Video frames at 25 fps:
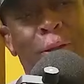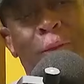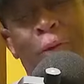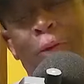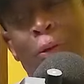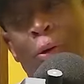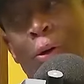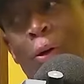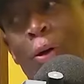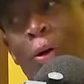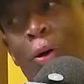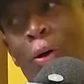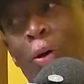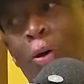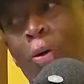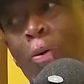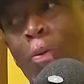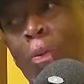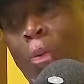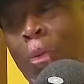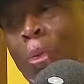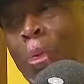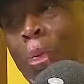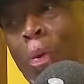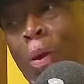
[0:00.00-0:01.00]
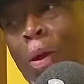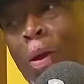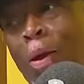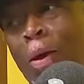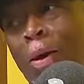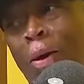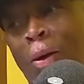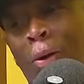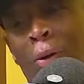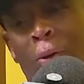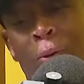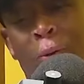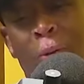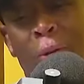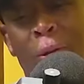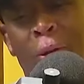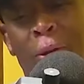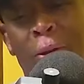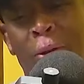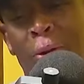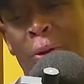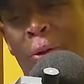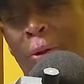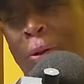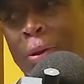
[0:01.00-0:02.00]
you go home with
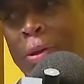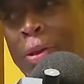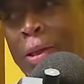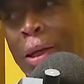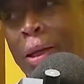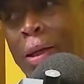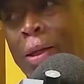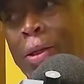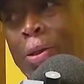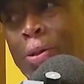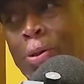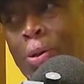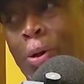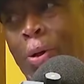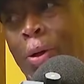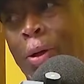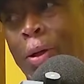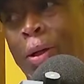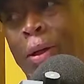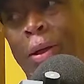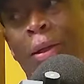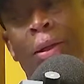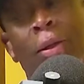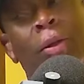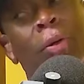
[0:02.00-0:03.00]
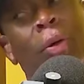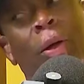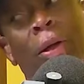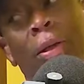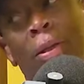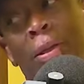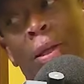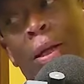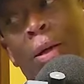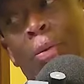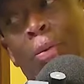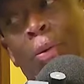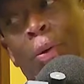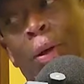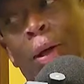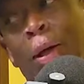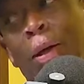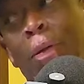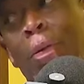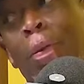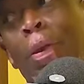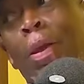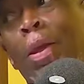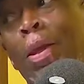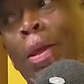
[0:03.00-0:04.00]
your Turkish torn, you're in trouble. Eh?
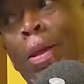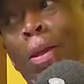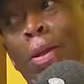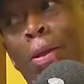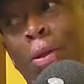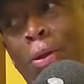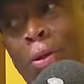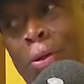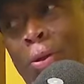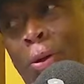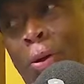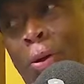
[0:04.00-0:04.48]
So